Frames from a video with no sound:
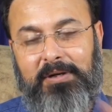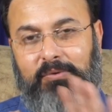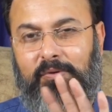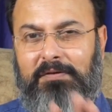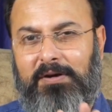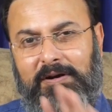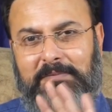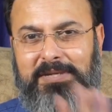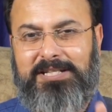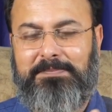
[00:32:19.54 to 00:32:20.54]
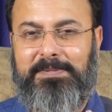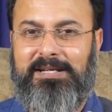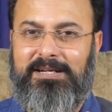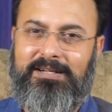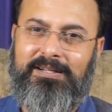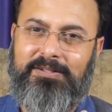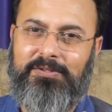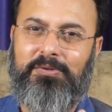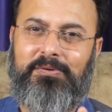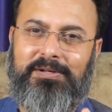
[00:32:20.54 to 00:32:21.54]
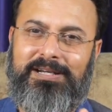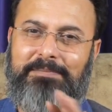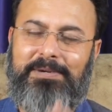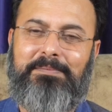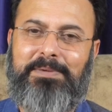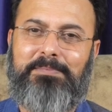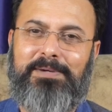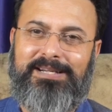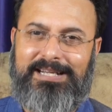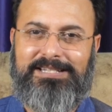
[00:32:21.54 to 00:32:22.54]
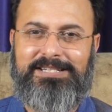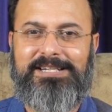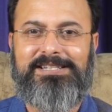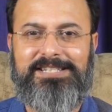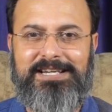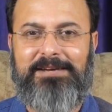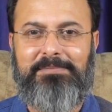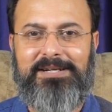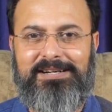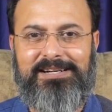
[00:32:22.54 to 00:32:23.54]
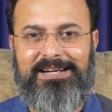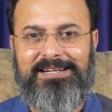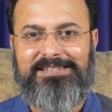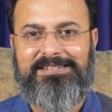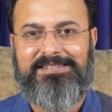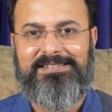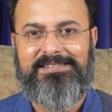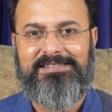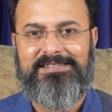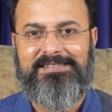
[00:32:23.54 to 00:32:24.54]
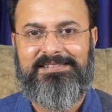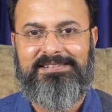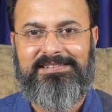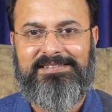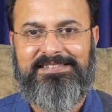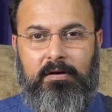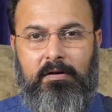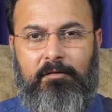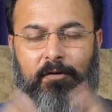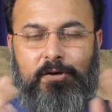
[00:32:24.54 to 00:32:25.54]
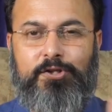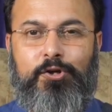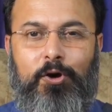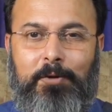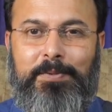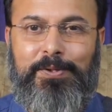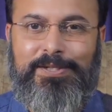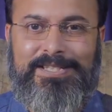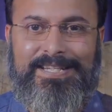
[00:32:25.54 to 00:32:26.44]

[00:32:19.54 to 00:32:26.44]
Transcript: But overall a mixed period, so Libra people can still stay a bit relaxed. For Scorpio